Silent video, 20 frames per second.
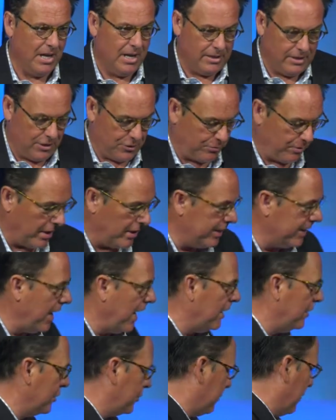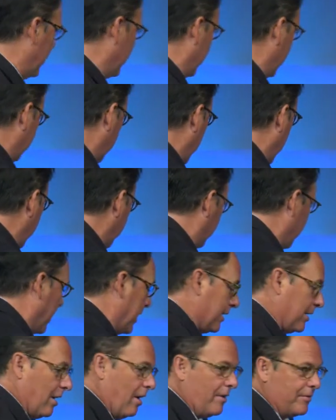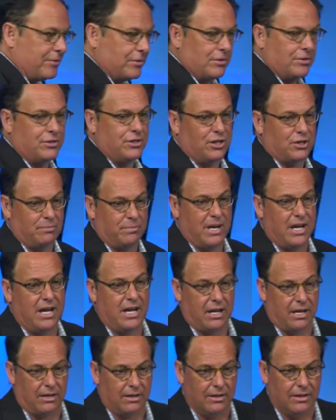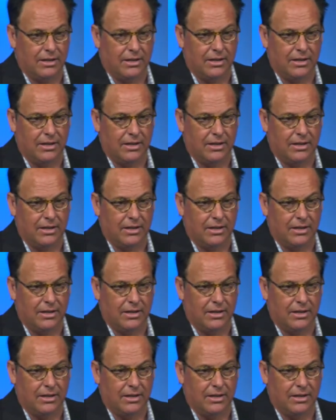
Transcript: The Israeli guy looks around and goes, Highest ranking officer, it's just me.